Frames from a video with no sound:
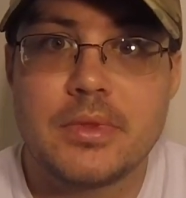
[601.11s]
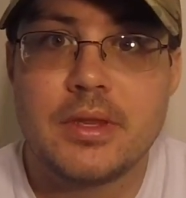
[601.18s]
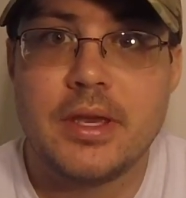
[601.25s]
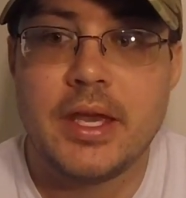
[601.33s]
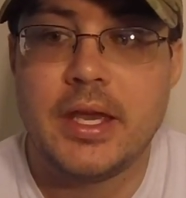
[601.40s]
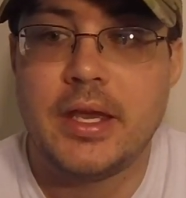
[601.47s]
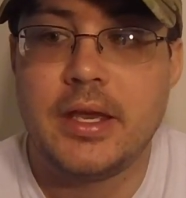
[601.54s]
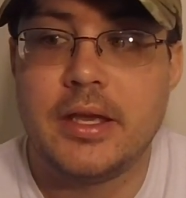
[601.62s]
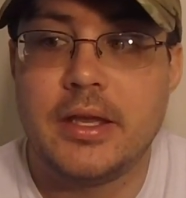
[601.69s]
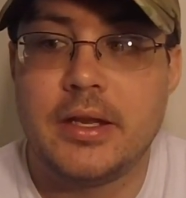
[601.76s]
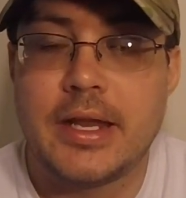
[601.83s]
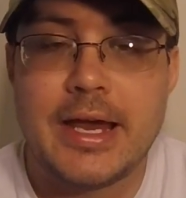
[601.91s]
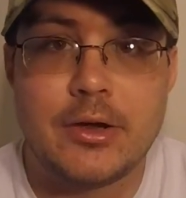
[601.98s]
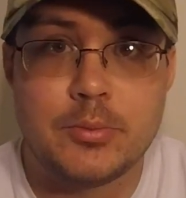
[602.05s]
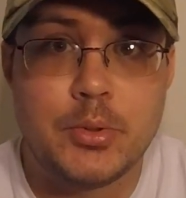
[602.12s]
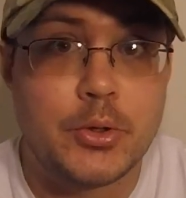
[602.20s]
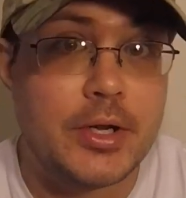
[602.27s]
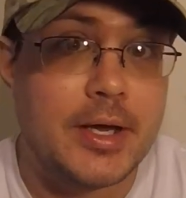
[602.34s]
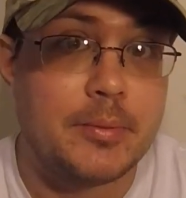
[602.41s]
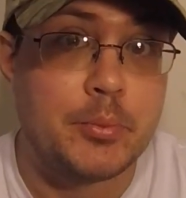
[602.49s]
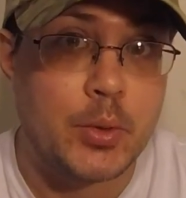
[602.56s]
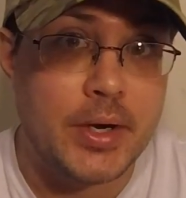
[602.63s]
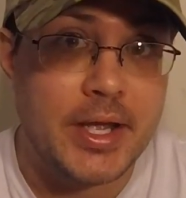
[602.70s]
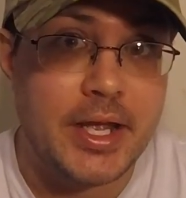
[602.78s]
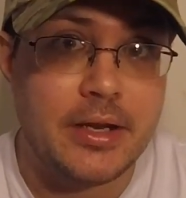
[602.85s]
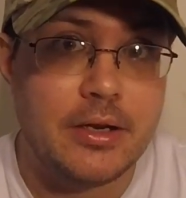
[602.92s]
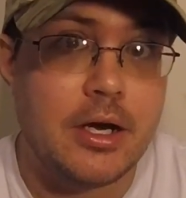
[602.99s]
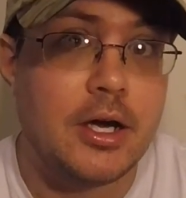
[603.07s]
and how to put on
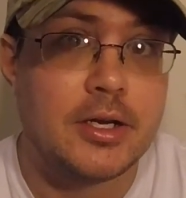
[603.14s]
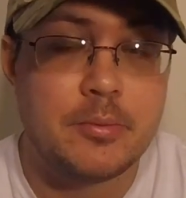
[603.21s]
braid on a